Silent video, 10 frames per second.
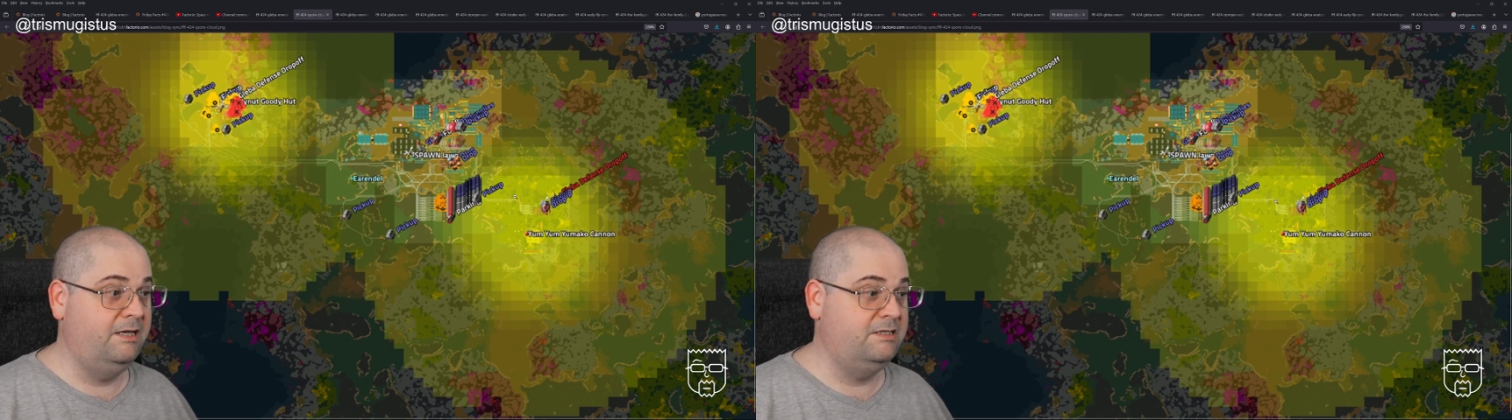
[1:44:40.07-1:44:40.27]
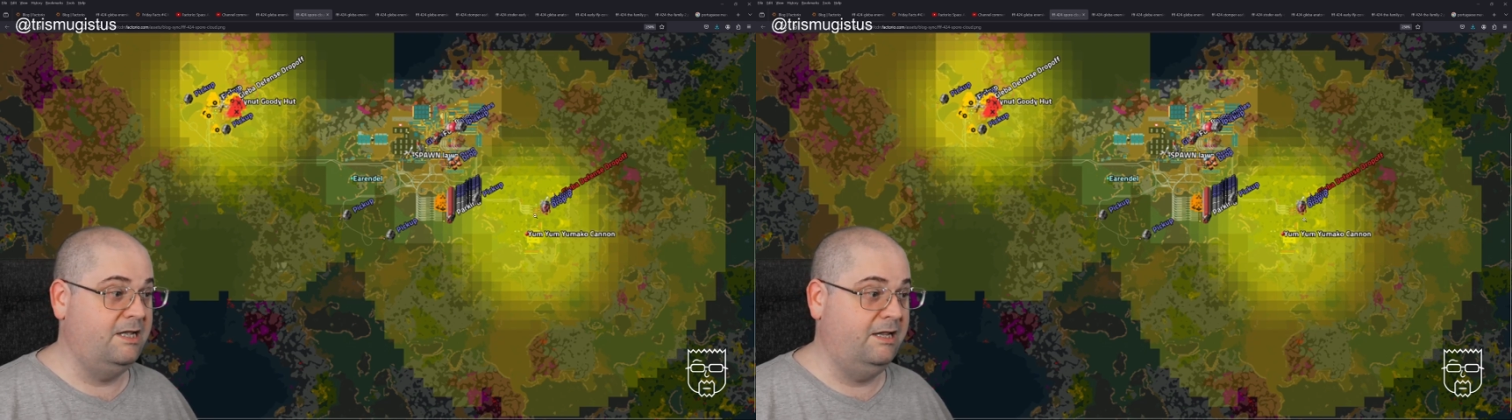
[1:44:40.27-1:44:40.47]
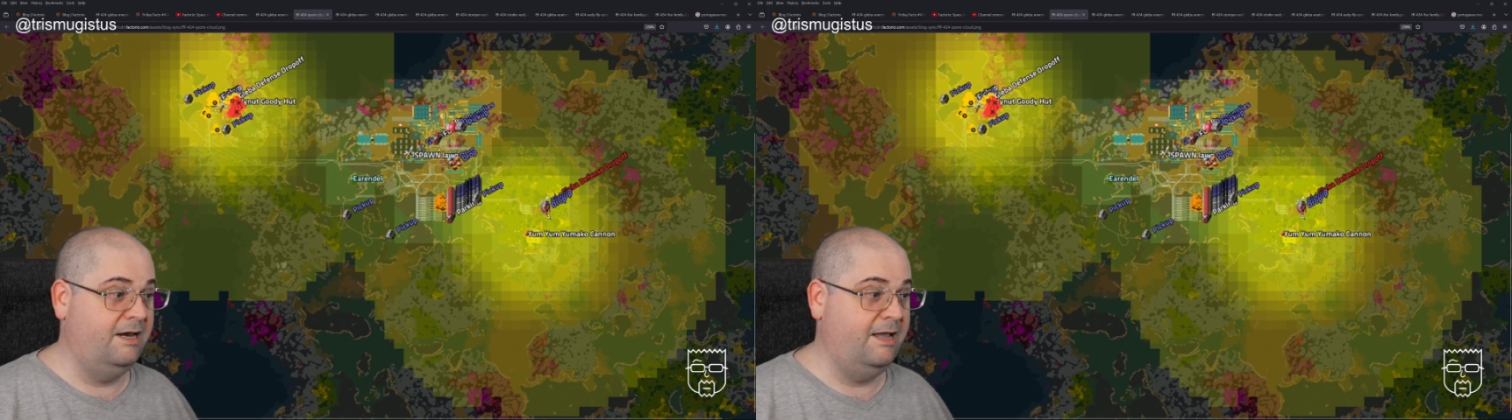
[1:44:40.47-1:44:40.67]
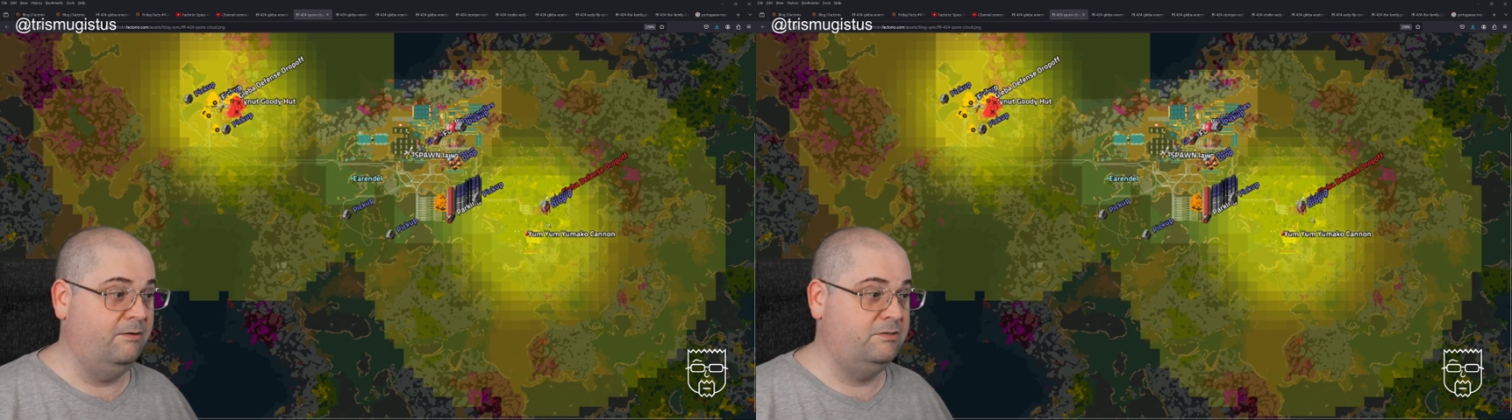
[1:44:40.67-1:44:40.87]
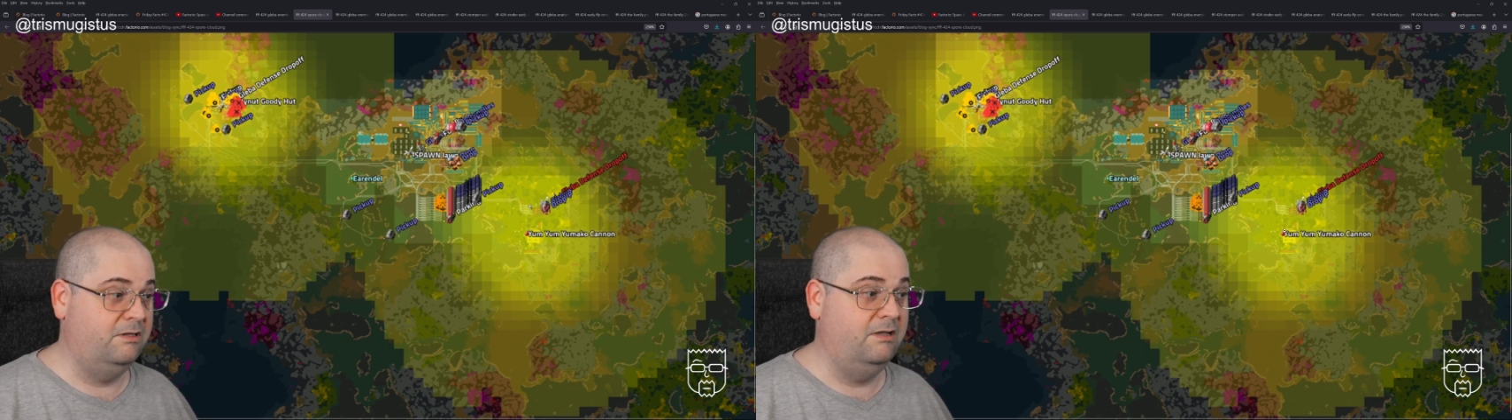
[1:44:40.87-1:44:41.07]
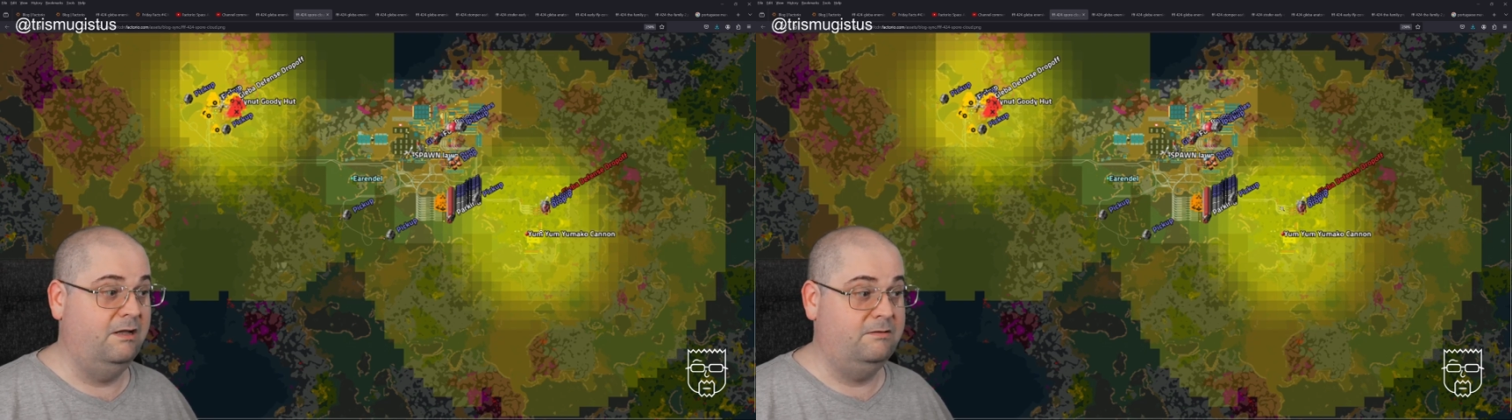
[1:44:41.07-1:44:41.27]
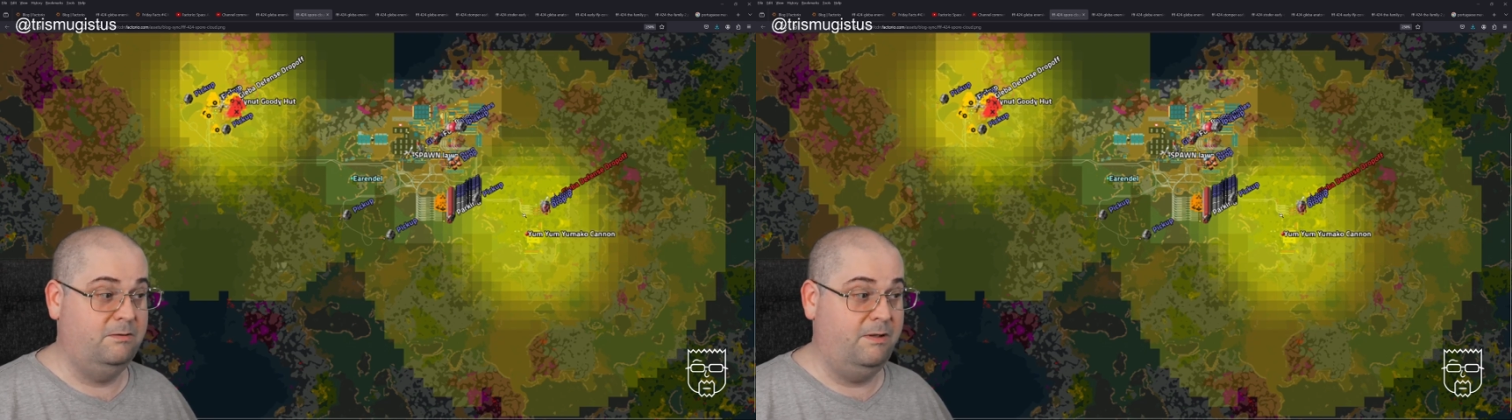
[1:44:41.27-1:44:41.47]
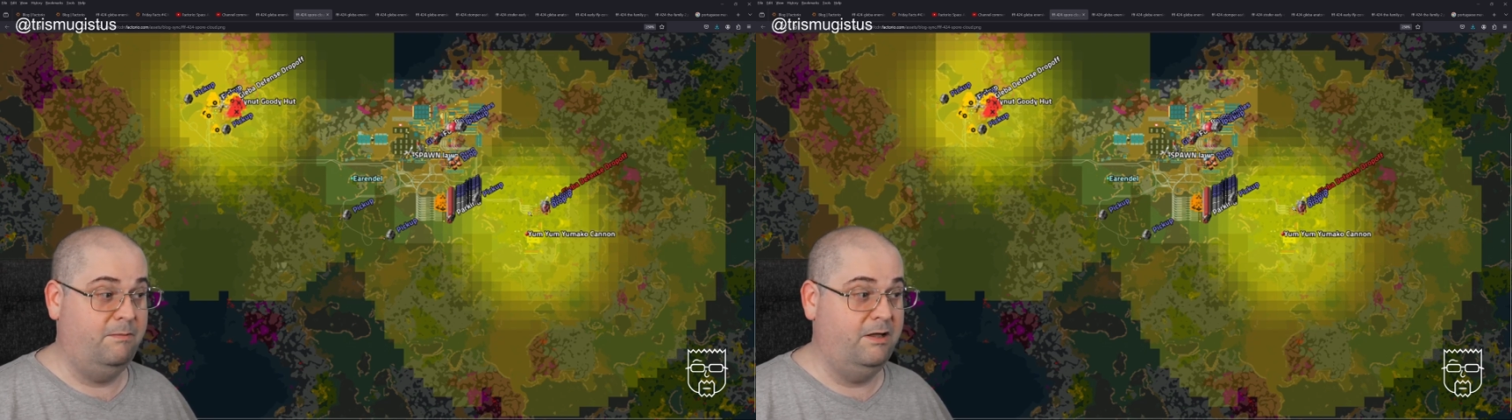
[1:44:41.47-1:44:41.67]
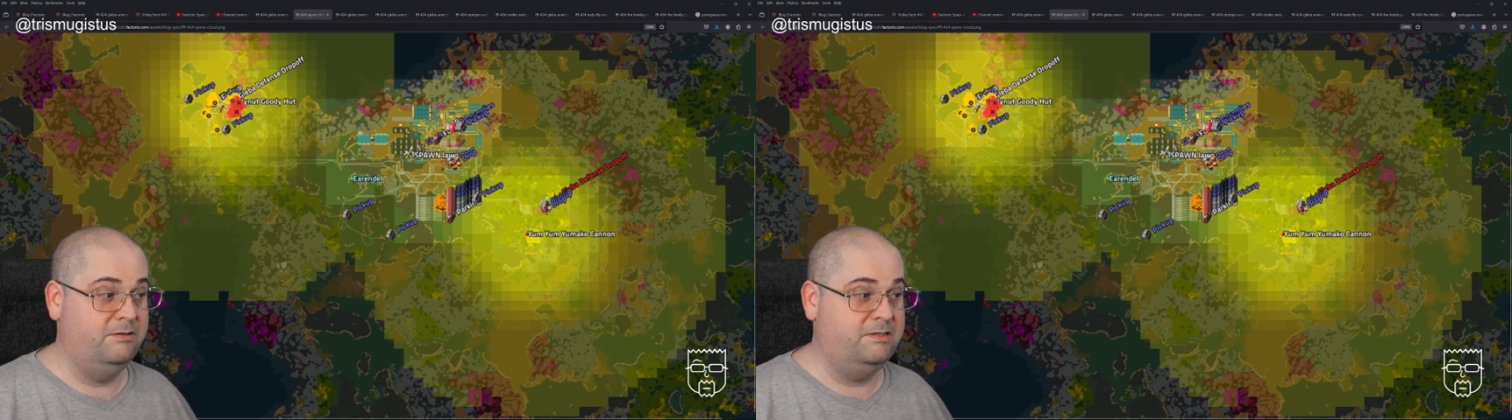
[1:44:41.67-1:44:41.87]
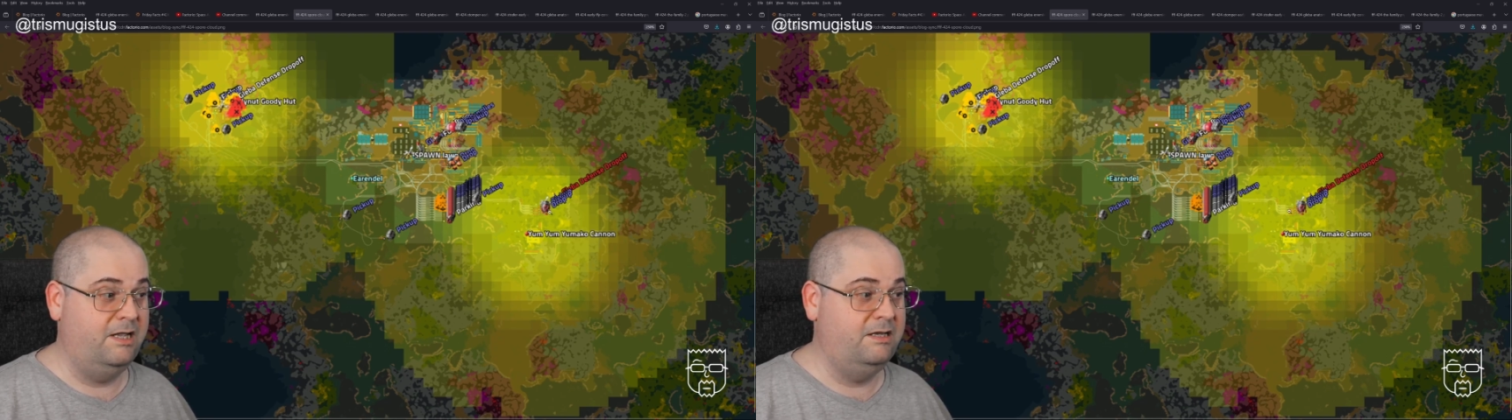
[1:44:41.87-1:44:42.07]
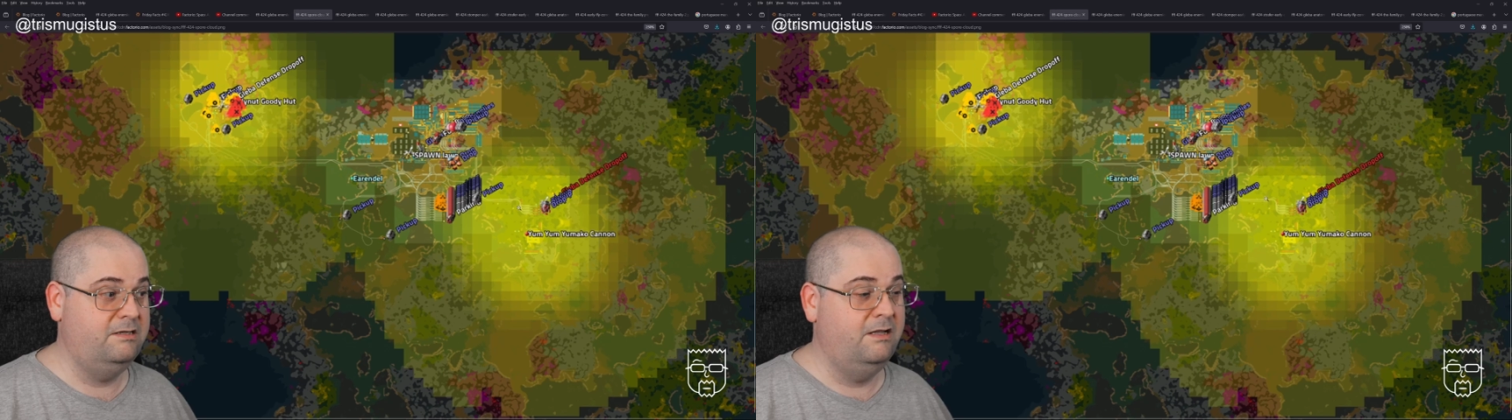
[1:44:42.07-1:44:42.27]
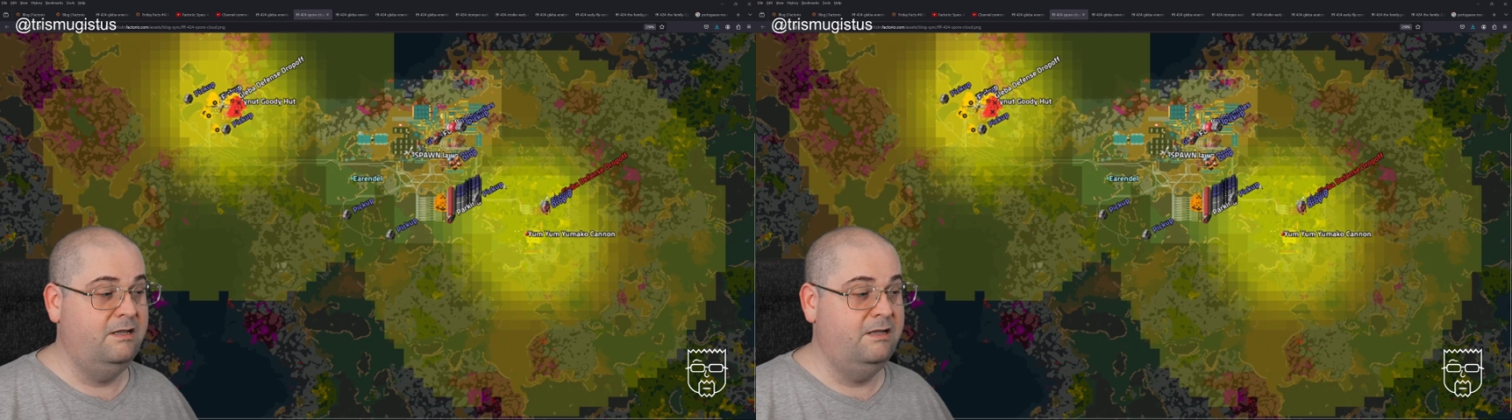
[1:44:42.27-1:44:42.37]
taken out to be planted,